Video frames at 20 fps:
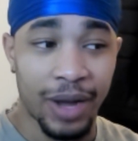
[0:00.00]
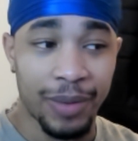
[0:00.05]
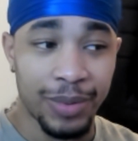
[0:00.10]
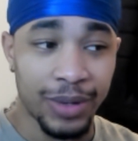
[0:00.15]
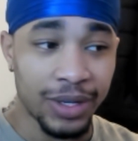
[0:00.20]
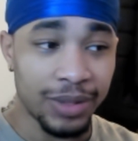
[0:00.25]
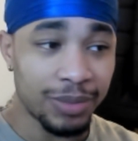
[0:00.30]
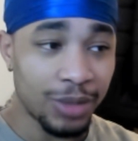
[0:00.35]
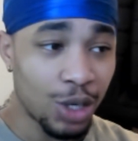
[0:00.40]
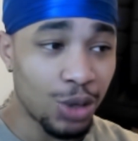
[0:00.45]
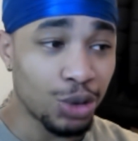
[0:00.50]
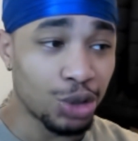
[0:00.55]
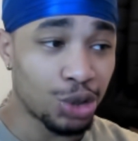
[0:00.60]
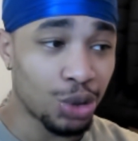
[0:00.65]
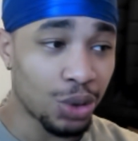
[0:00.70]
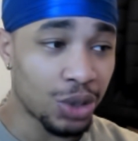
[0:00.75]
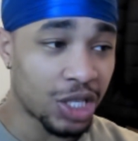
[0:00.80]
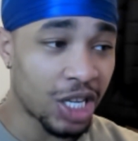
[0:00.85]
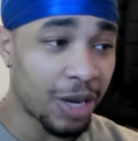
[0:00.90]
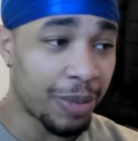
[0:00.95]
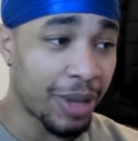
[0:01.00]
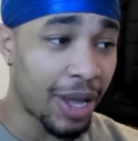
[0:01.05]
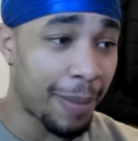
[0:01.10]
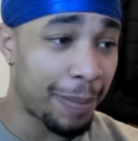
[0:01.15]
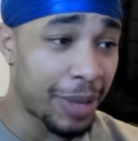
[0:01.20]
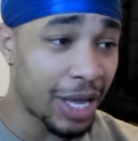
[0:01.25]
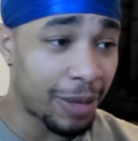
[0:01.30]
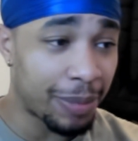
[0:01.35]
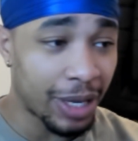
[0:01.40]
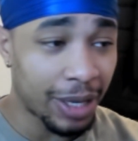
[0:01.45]
But Luke Shaw is going to be a
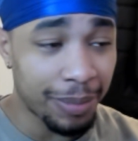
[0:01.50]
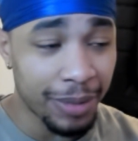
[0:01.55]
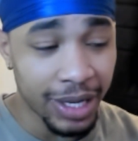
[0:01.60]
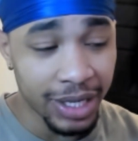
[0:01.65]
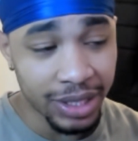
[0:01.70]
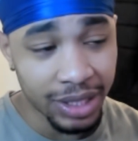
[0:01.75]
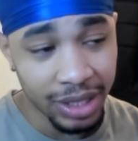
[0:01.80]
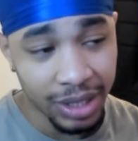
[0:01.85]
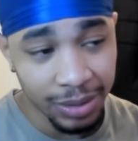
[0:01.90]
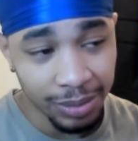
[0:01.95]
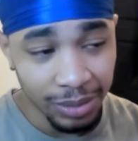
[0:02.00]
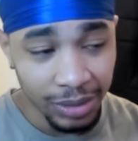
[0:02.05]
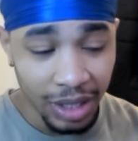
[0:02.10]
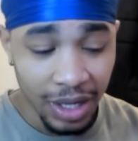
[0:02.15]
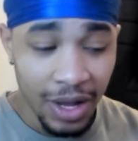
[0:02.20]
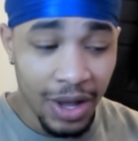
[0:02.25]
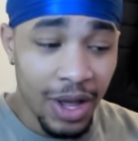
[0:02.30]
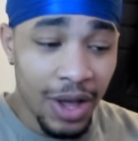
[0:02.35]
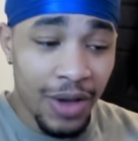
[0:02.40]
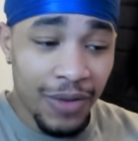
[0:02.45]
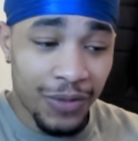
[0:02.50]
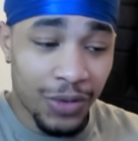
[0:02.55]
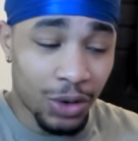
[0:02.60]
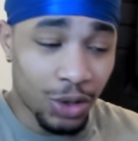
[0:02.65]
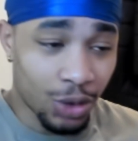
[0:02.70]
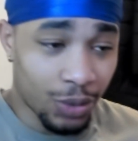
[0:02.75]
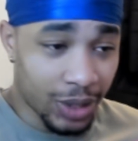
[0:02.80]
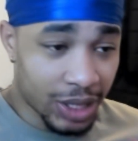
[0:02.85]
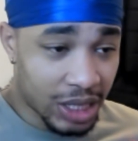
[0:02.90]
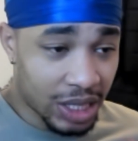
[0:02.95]
big, big miss for
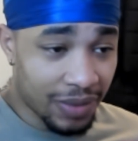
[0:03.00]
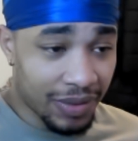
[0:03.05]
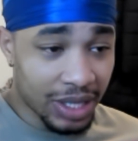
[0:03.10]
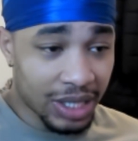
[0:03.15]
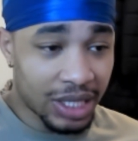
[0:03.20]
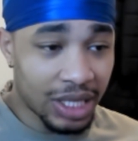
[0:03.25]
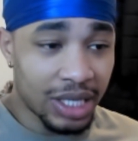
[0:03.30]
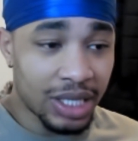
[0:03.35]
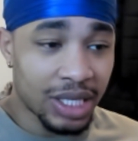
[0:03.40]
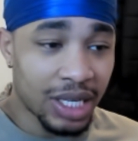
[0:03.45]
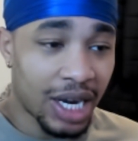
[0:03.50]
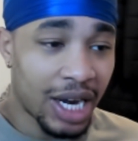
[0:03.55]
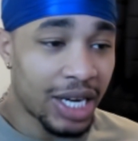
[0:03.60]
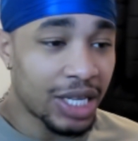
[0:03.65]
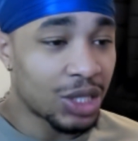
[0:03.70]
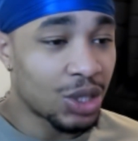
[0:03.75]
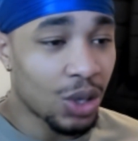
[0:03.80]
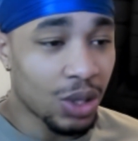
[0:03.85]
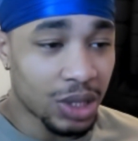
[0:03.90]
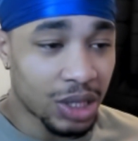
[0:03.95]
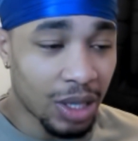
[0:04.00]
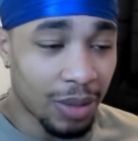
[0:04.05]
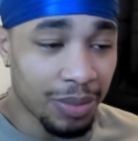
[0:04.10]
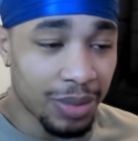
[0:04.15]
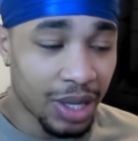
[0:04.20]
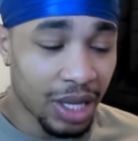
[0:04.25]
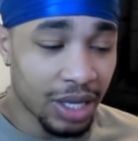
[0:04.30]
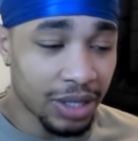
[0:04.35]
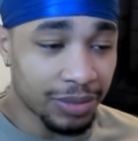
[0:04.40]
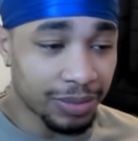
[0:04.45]
the rest of the season, and it's not
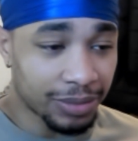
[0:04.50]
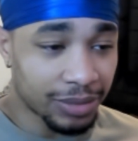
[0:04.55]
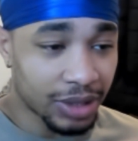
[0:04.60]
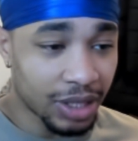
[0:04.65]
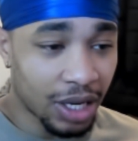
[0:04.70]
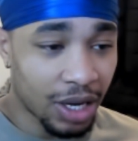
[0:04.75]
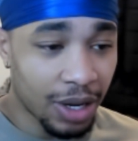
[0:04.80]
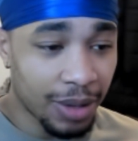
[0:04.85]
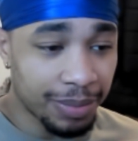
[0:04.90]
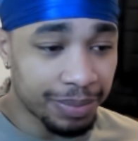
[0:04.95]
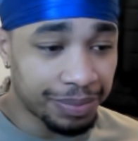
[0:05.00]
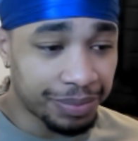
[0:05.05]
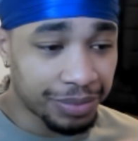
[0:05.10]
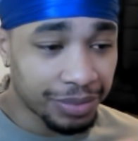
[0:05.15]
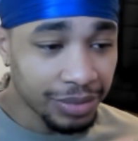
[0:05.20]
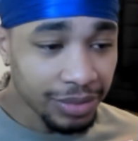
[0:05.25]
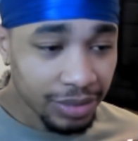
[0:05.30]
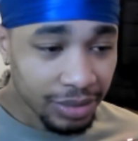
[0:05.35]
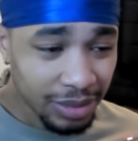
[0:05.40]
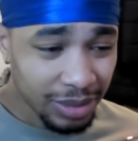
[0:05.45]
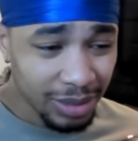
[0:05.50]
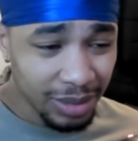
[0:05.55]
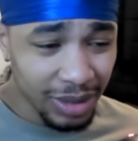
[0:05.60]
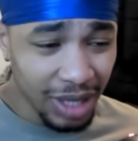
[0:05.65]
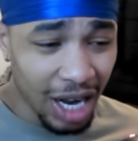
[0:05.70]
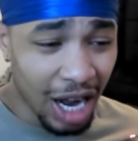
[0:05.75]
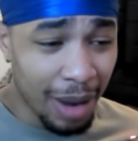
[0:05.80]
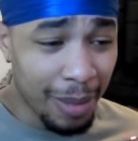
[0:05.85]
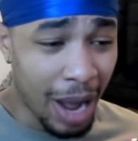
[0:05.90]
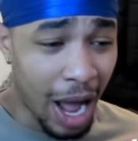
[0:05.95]
something I'm
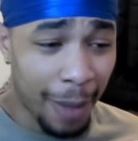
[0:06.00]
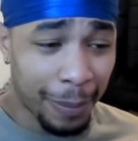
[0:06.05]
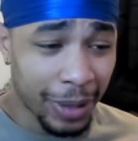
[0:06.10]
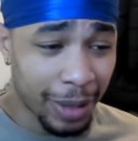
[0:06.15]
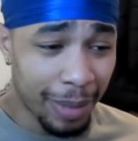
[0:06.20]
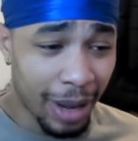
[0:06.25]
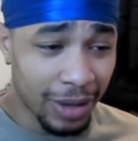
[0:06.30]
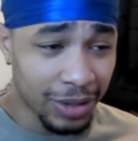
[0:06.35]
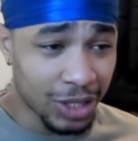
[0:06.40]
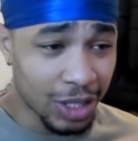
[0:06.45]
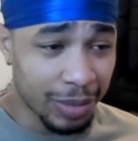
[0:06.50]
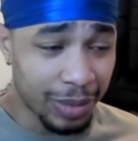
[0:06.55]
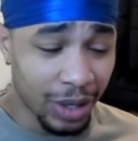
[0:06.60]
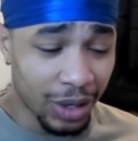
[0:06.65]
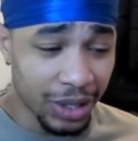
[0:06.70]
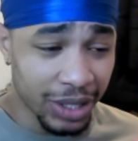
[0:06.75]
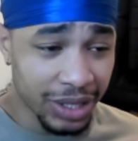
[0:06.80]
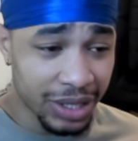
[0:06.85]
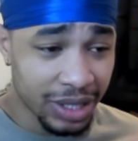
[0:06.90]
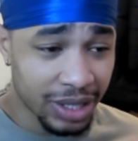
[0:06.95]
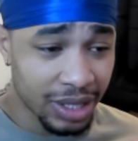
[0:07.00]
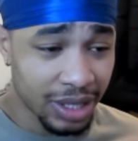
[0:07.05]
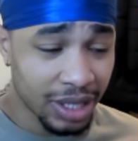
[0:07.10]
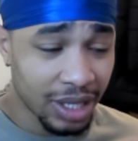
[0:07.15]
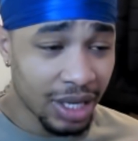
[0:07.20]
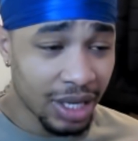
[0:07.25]
happy about, to be honest.